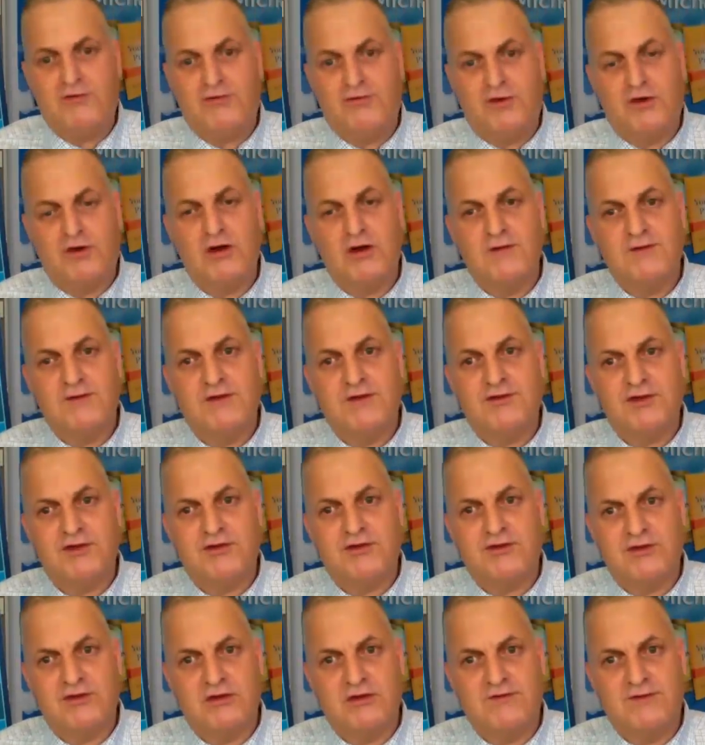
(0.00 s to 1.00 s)
4 of us are
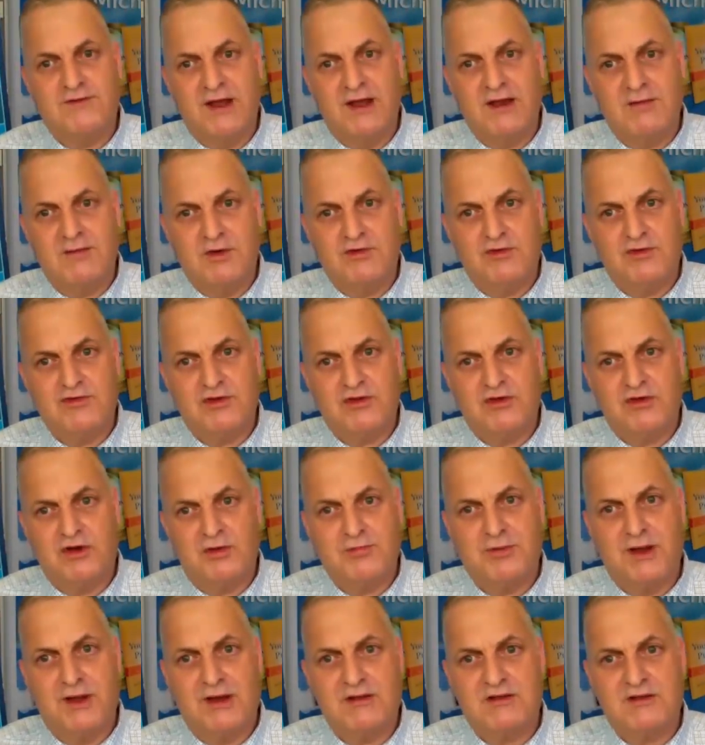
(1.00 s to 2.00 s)
certified Emotion Code
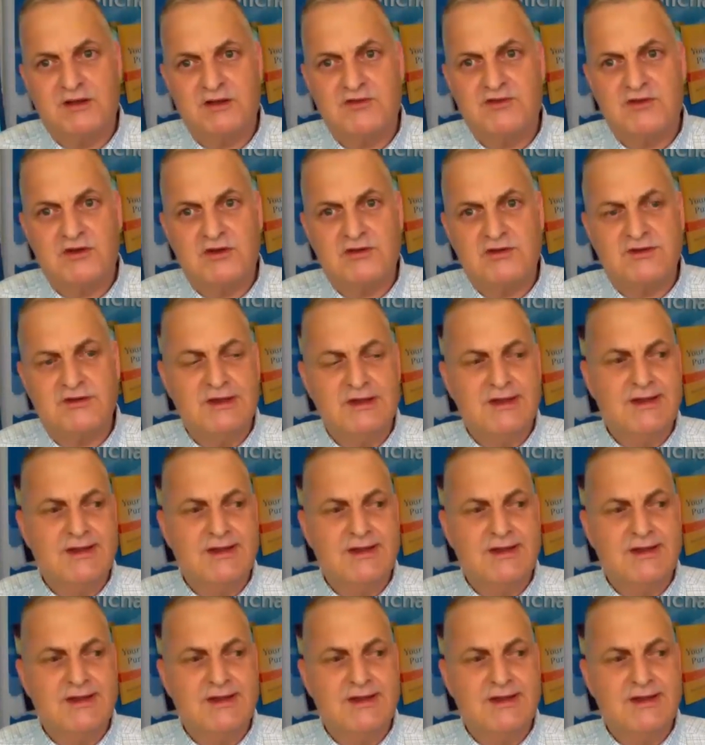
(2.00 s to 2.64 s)
practitioners.